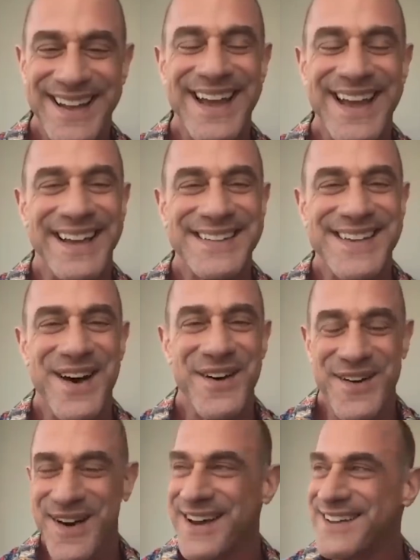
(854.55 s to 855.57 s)
Yeah,
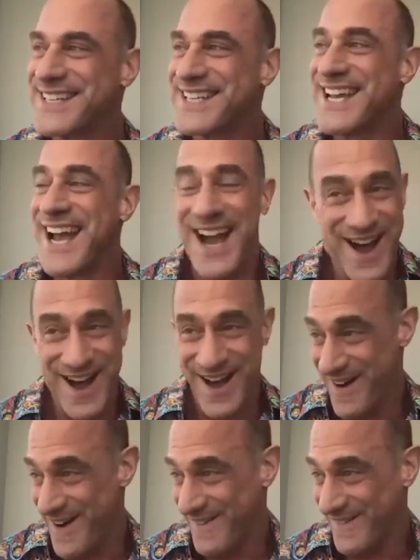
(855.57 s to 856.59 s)

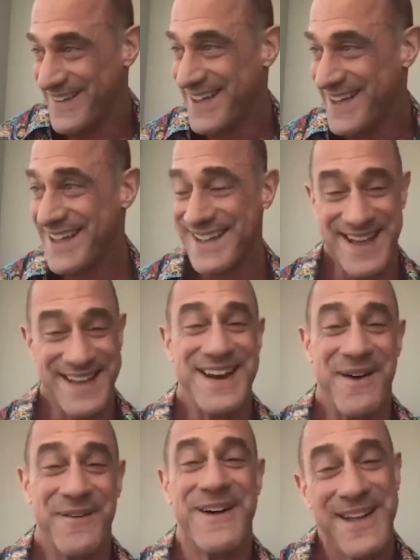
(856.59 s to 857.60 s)
so, you
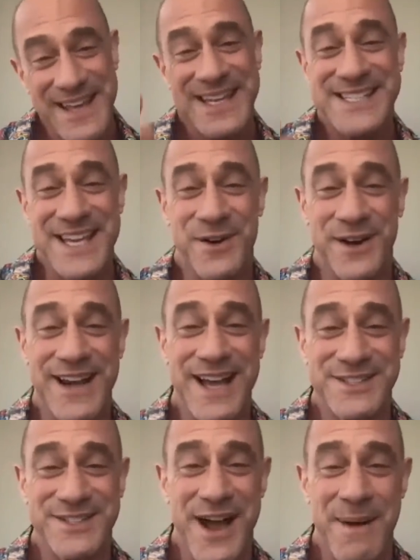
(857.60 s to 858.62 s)
know, he said
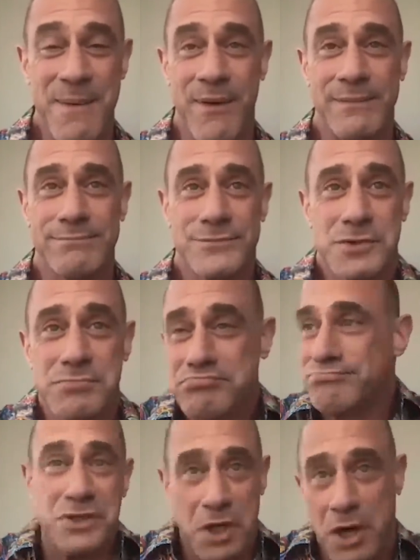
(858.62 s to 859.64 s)
organized crime. I went,
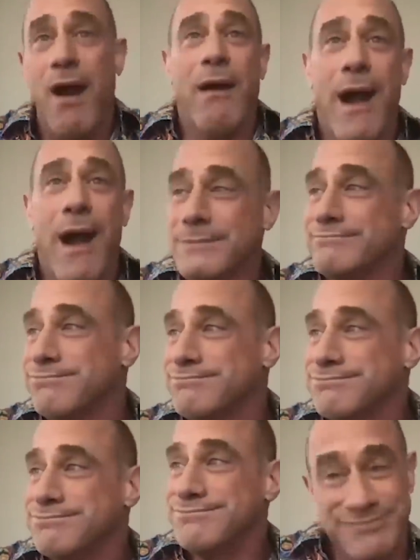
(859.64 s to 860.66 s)
sure. And
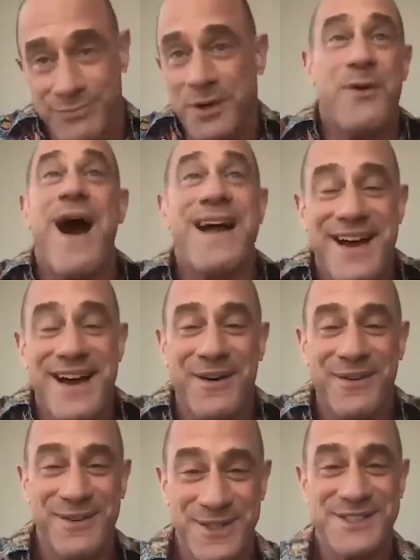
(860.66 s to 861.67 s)
what do I
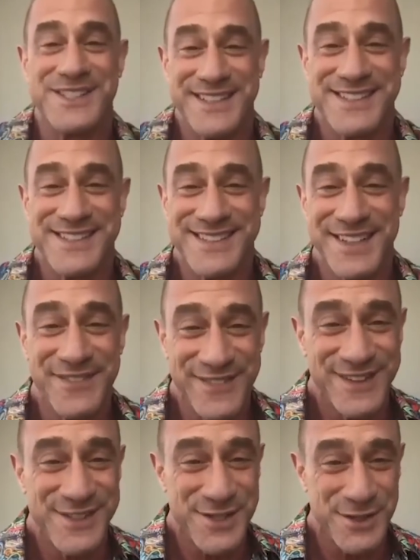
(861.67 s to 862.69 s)
know? Which is
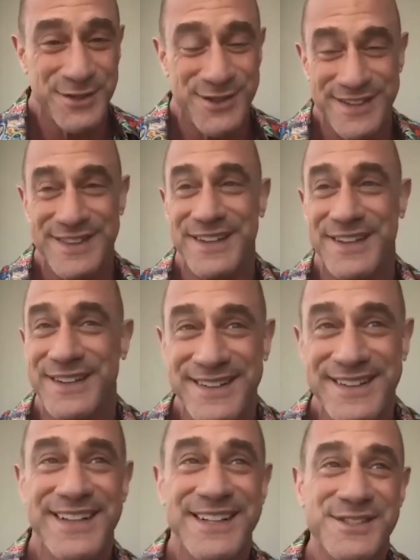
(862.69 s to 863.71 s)
the truth and the
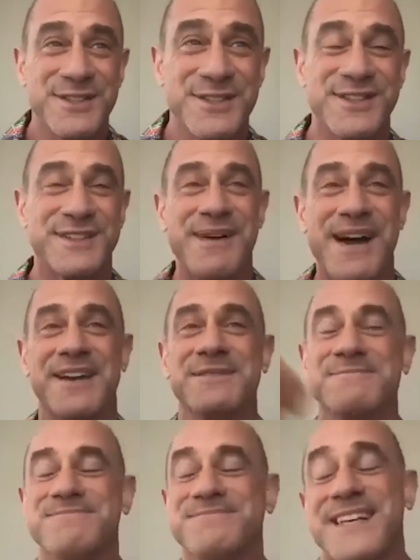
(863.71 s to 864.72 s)
truth of the matter.
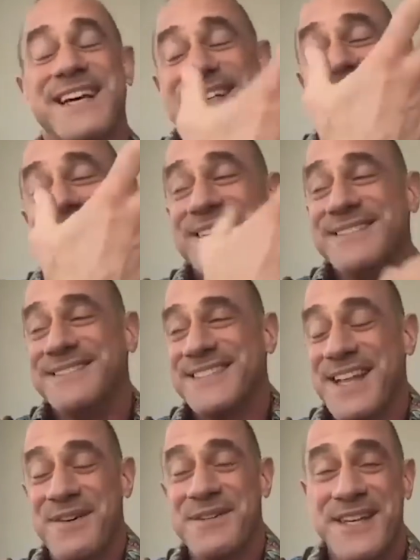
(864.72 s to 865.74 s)
That, you know, so
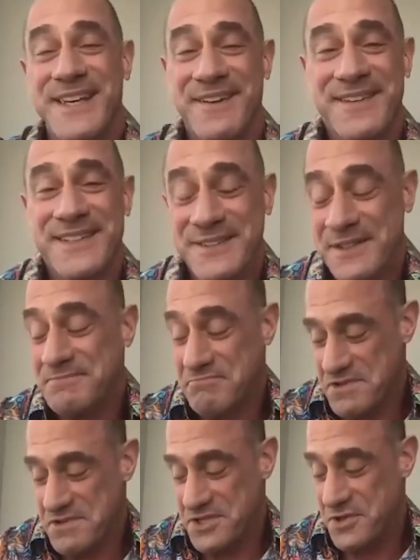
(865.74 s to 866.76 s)
that was it. I mean, I'm
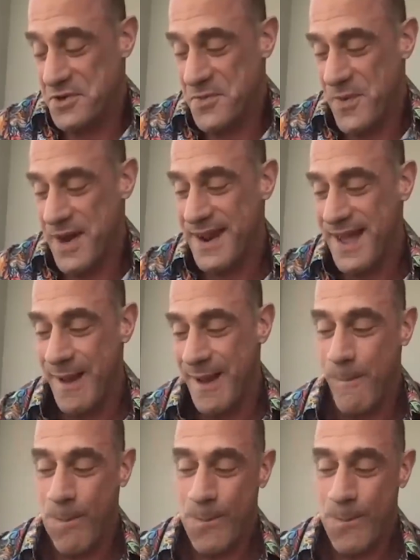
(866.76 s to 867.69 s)
like, sure, why not?